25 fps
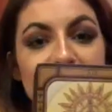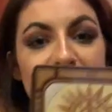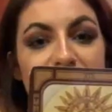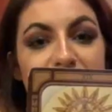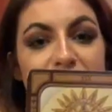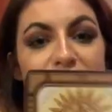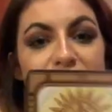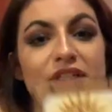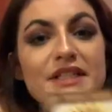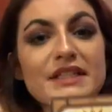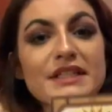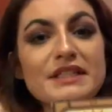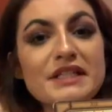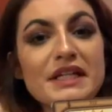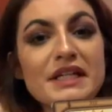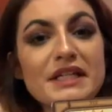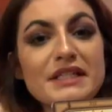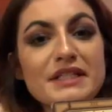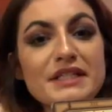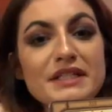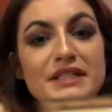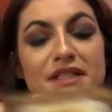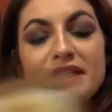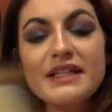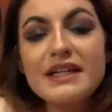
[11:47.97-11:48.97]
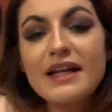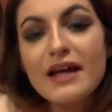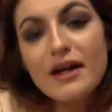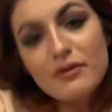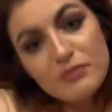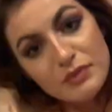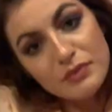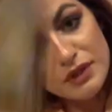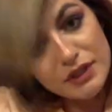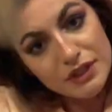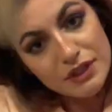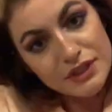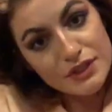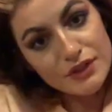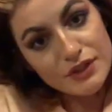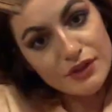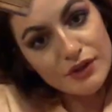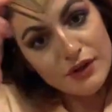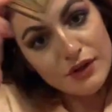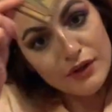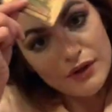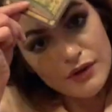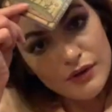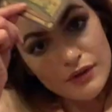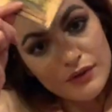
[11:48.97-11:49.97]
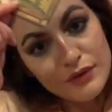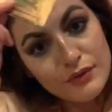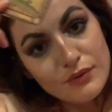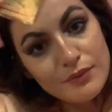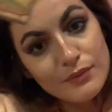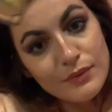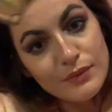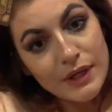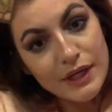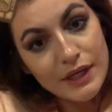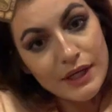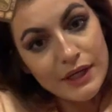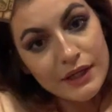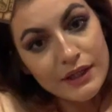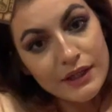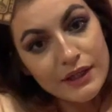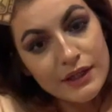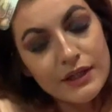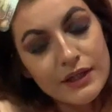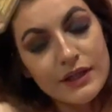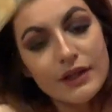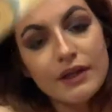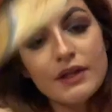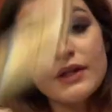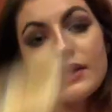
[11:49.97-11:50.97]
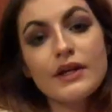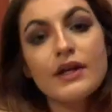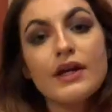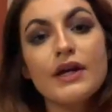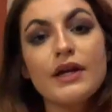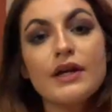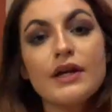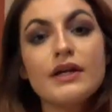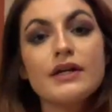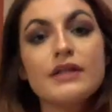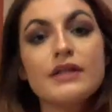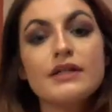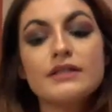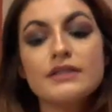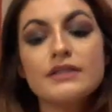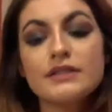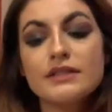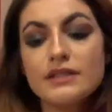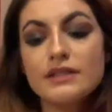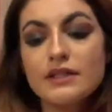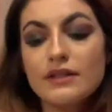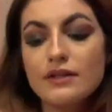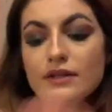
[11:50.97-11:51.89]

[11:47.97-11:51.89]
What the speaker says: success and happiness are on the way. And